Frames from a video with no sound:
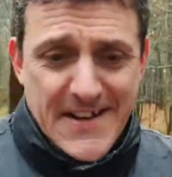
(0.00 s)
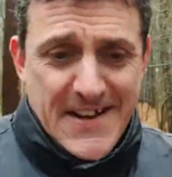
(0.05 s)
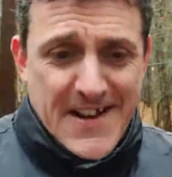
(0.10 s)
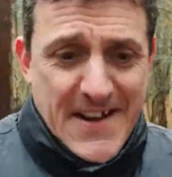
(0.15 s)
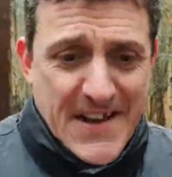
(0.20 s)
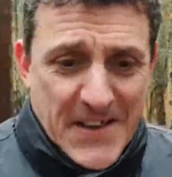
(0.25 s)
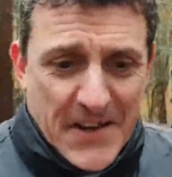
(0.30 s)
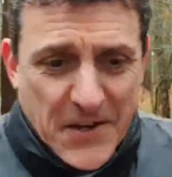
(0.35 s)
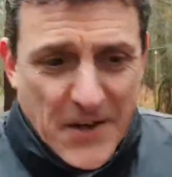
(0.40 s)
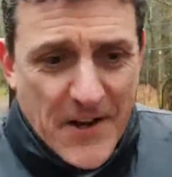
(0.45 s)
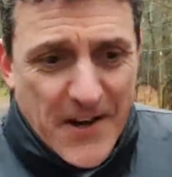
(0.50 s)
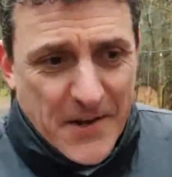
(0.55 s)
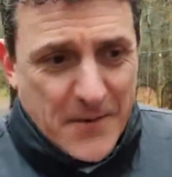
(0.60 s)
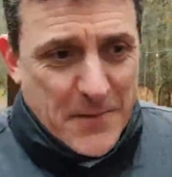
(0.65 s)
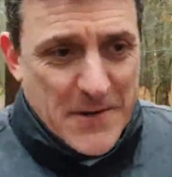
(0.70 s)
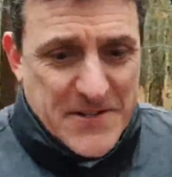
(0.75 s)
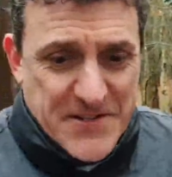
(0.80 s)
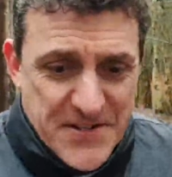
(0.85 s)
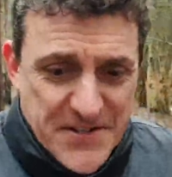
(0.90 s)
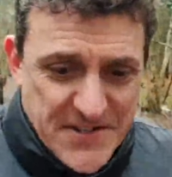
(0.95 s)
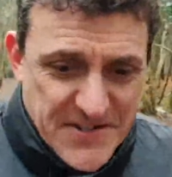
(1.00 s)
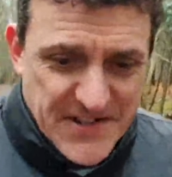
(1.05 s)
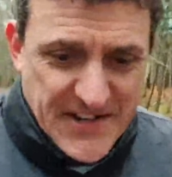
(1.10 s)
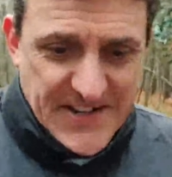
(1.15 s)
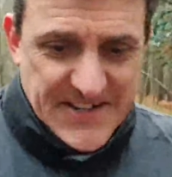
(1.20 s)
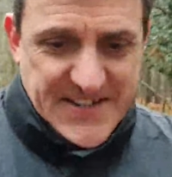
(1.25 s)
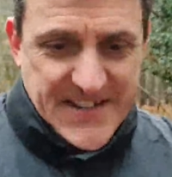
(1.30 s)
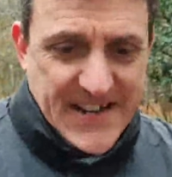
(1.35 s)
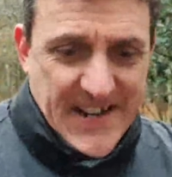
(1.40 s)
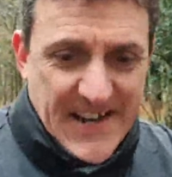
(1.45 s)
are the kind of questions
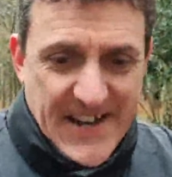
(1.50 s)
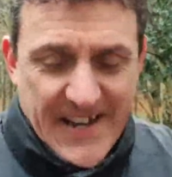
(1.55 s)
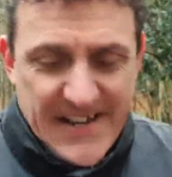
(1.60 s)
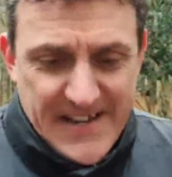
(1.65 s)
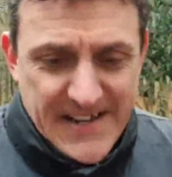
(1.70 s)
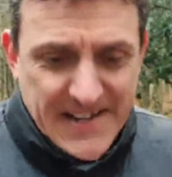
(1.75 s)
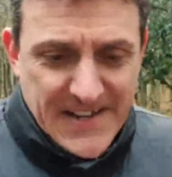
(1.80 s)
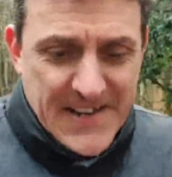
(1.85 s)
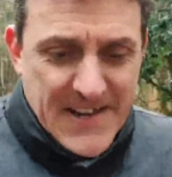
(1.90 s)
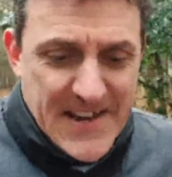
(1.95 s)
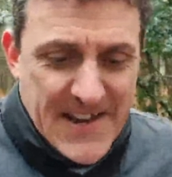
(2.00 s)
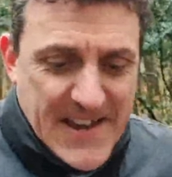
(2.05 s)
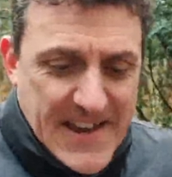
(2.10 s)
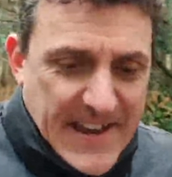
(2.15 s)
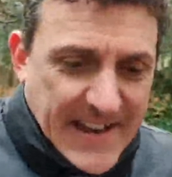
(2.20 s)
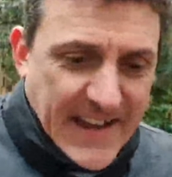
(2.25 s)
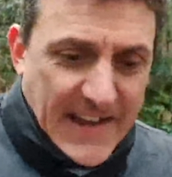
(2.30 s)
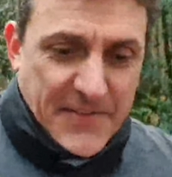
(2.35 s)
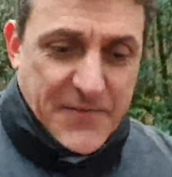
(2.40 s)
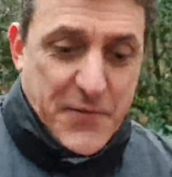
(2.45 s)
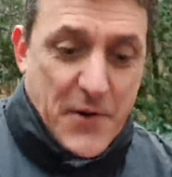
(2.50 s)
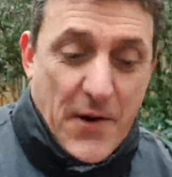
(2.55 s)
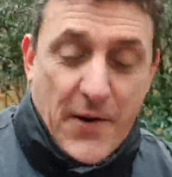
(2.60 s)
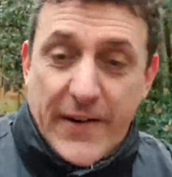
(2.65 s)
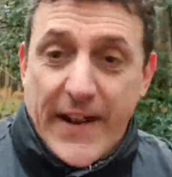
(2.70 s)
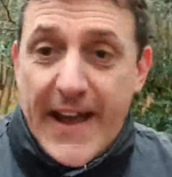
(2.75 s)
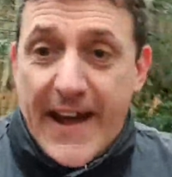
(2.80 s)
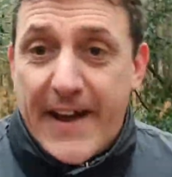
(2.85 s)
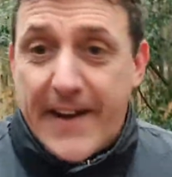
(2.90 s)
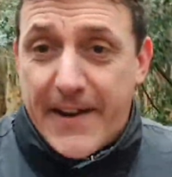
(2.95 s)
that get thrown
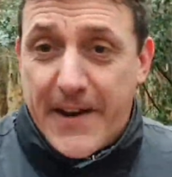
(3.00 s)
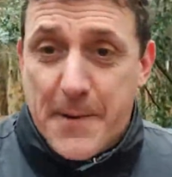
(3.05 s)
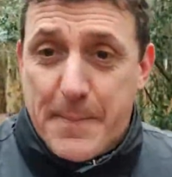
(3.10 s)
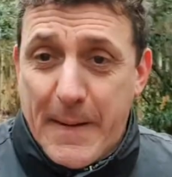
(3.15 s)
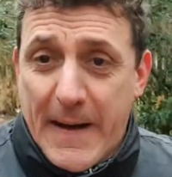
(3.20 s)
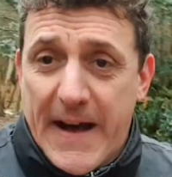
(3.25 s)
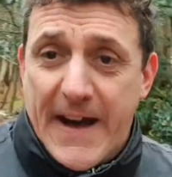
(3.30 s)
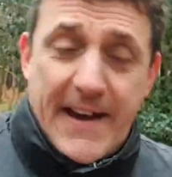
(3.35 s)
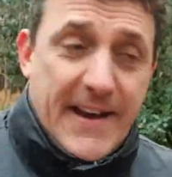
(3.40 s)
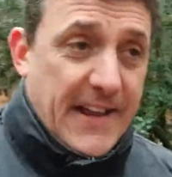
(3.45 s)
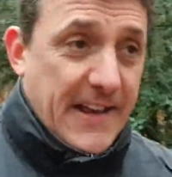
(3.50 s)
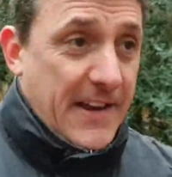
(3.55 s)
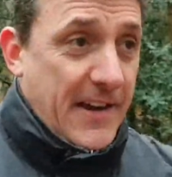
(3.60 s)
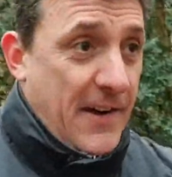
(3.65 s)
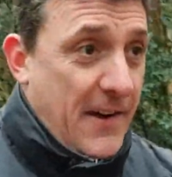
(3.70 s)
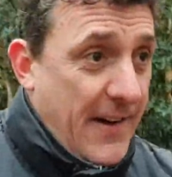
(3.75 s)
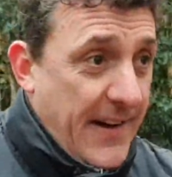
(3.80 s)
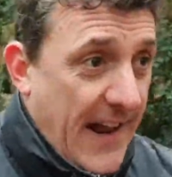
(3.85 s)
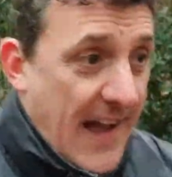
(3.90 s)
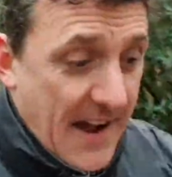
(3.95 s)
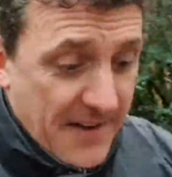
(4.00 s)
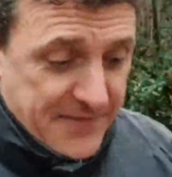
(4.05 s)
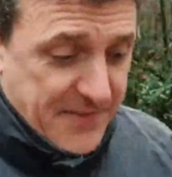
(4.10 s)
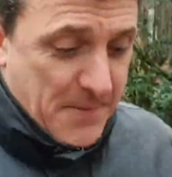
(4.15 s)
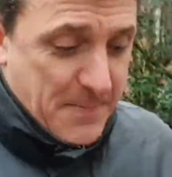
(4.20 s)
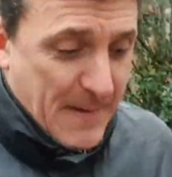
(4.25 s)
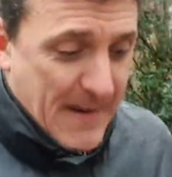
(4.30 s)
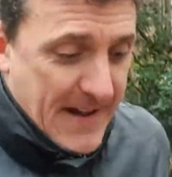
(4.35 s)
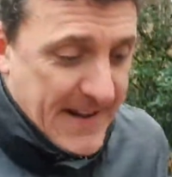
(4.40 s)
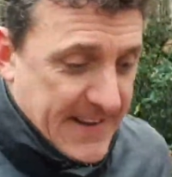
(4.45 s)
out at a party, an after
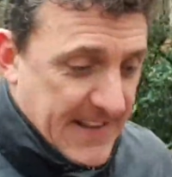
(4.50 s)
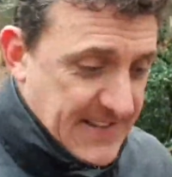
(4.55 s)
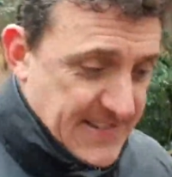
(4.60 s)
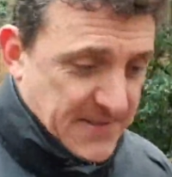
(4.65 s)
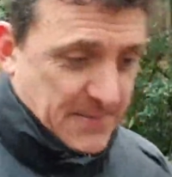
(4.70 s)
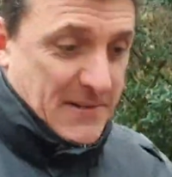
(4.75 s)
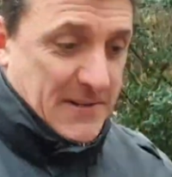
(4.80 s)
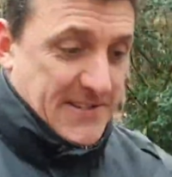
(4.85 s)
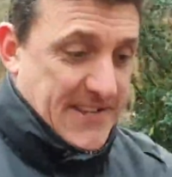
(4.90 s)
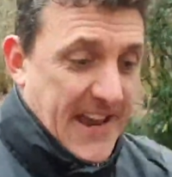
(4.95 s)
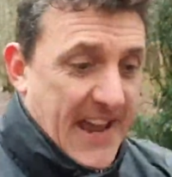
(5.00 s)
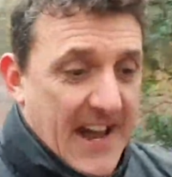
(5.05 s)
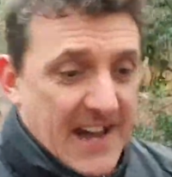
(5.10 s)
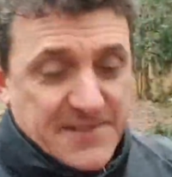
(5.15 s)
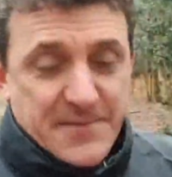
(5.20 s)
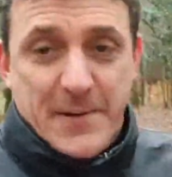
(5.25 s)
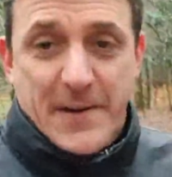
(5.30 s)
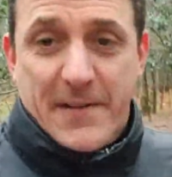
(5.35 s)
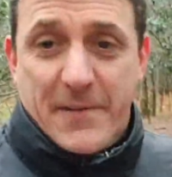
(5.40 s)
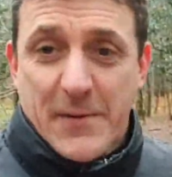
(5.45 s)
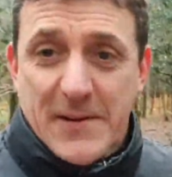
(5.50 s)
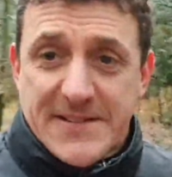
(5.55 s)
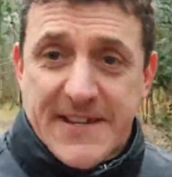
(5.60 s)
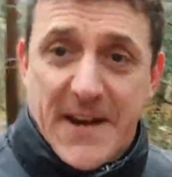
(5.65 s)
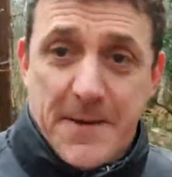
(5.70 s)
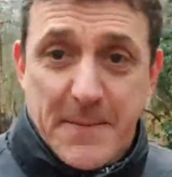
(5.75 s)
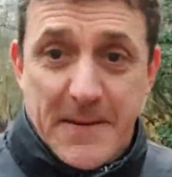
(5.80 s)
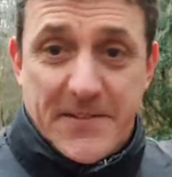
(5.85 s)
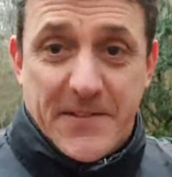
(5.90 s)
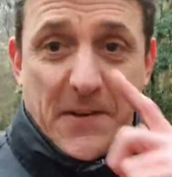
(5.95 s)
party at someone's house where everyone's had
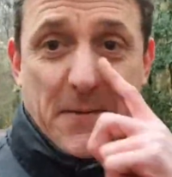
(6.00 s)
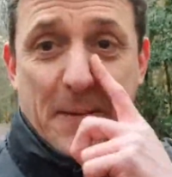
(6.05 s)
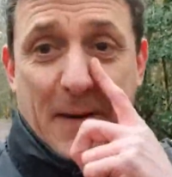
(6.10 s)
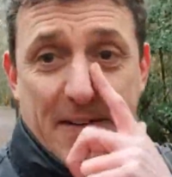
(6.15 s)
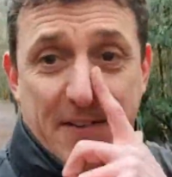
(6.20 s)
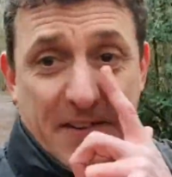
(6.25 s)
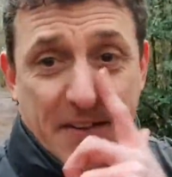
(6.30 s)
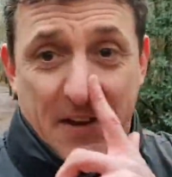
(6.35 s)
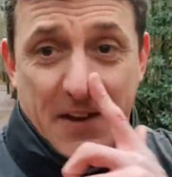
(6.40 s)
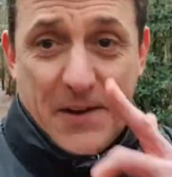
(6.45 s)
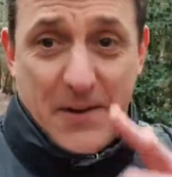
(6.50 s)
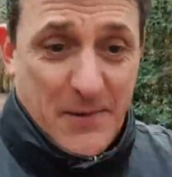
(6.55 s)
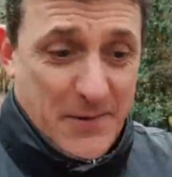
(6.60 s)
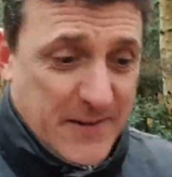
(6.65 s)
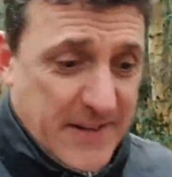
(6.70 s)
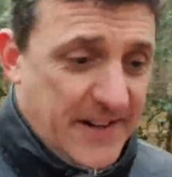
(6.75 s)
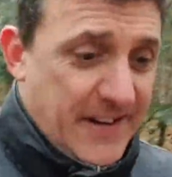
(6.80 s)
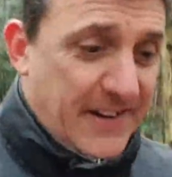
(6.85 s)
a bit too much of the old,